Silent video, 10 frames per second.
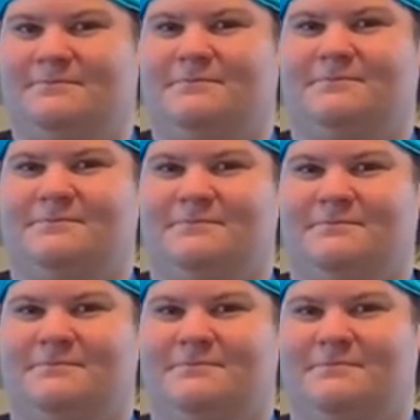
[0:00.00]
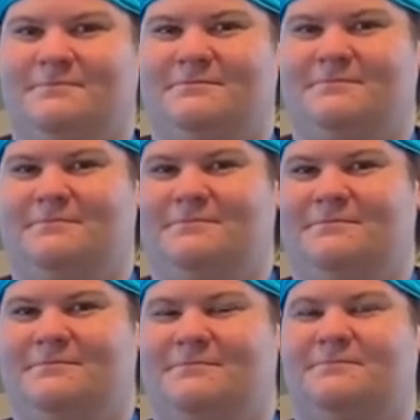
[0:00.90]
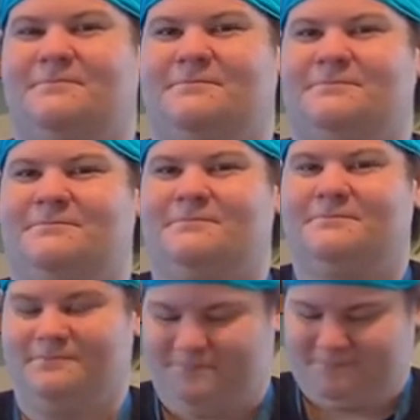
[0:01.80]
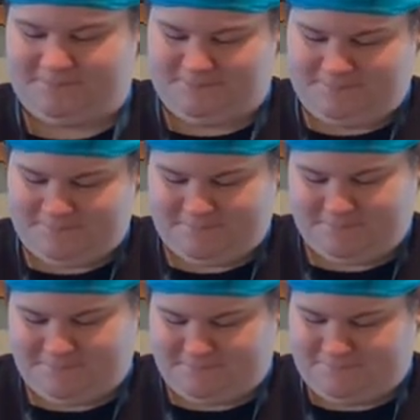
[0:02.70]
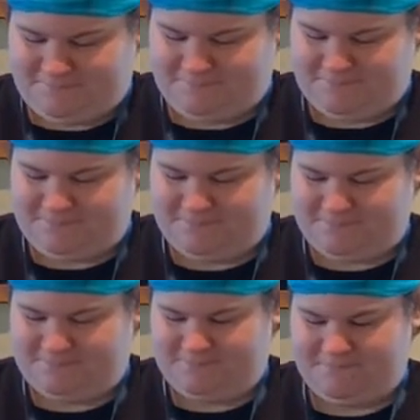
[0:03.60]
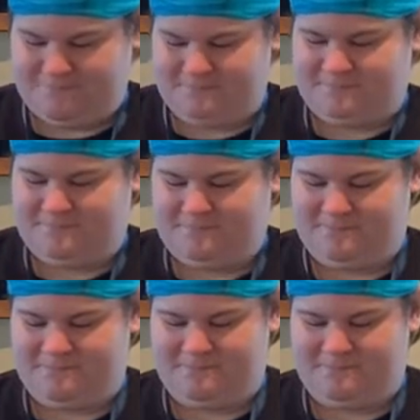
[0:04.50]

The person shown says nothing.